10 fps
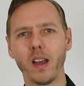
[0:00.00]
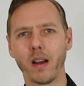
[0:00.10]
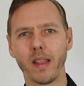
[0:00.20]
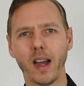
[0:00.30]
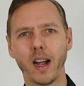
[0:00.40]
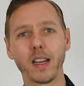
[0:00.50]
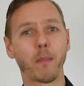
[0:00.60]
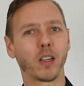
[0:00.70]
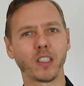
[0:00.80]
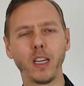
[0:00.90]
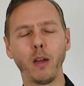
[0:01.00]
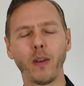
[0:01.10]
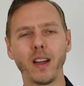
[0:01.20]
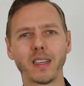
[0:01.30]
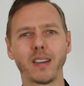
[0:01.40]
they are there they perceive
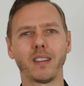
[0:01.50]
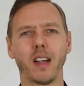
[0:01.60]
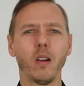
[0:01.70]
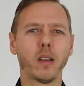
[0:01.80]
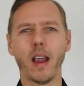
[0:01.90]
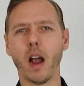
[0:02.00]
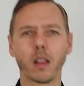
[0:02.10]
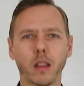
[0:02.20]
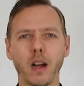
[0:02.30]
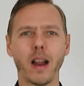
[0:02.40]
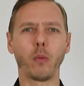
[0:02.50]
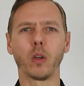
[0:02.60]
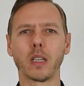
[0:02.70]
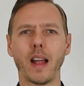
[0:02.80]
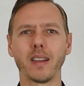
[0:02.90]
it and they say, okay, I thought it
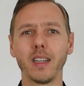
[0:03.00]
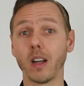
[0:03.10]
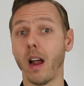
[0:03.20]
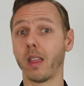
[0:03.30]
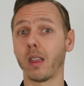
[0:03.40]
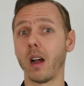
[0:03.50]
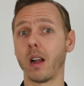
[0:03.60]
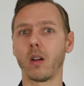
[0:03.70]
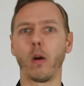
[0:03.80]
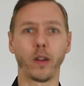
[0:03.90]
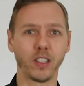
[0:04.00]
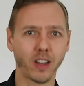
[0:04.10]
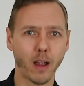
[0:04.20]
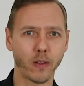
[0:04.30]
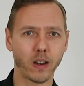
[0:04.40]
was like this, I thought of a
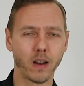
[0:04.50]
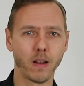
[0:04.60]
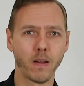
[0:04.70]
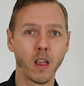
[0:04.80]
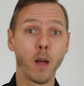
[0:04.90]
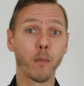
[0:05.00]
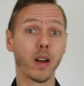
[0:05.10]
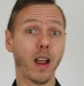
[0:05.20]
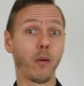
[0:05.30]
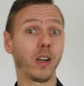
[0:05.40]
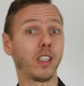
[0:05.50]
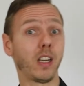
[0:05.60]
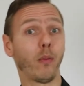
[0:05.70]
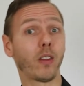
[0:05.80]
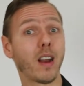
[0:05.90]
7 but I
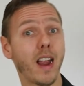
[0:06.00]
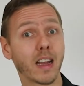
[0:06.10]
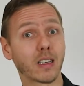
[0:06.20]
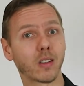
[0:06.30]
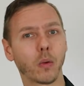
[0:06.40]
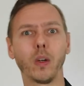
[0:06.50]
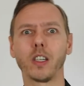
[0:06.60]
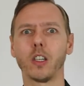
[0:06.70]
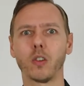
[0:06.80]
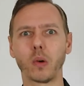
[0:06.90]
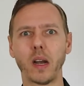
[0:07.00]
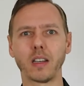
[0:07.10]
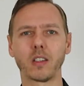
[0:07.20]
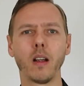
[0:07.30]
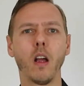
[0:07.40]
received an 8, which is
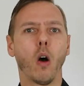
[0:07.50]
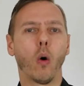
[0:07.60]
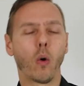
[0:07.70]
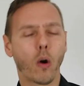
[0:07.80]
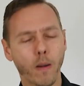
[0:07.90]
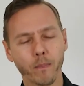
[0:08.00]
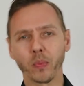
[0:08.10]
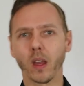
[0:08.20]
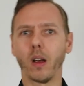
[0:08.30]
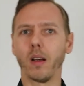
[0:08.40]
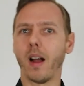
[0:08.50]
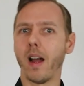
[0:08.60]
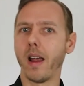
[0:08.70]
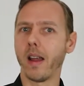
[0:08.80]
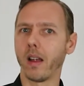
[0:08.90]
great. Or
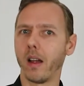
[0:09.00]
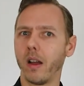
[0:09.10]
I